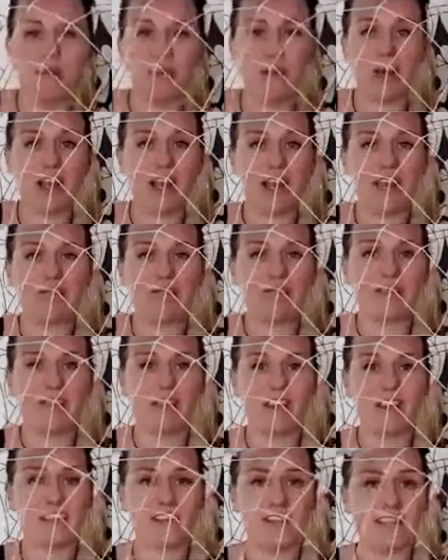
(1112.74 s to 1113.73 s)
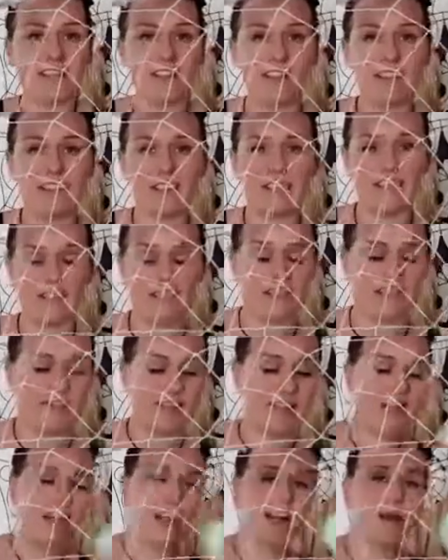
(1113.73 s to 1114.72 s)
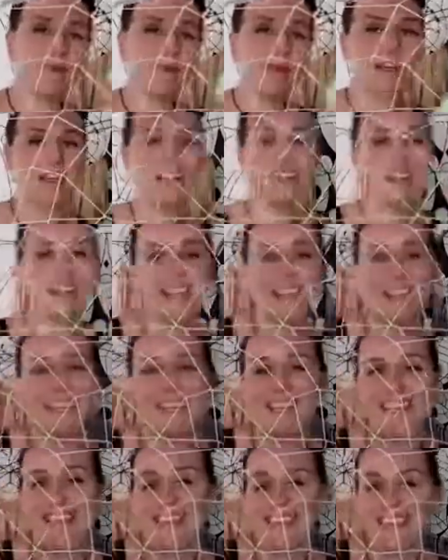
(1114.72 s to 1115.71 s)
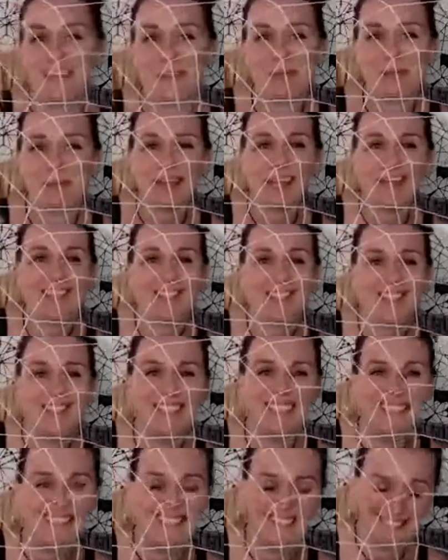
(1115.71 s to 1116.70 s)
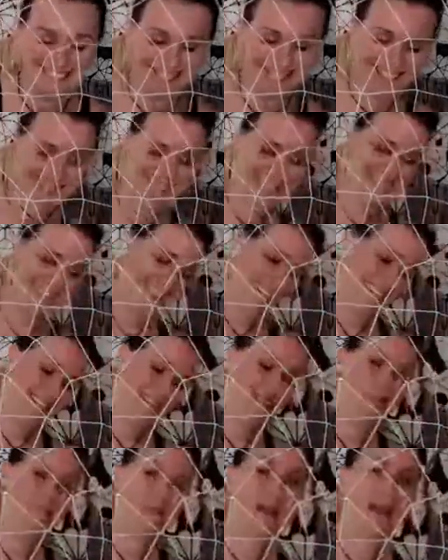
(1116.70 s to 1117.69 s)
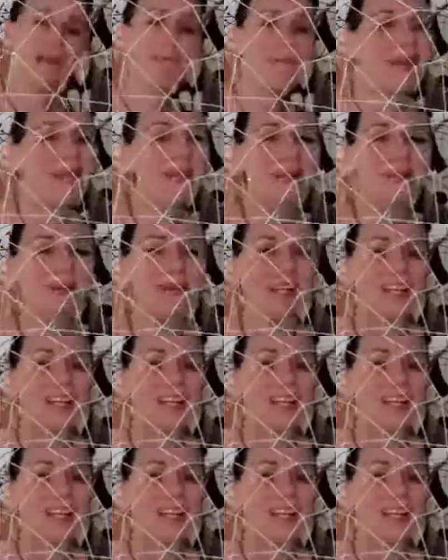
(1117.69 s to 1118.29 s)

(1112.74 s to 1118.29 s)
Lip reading: by adding feathers. I make it look easy. Thank you, Paige. You make makeup look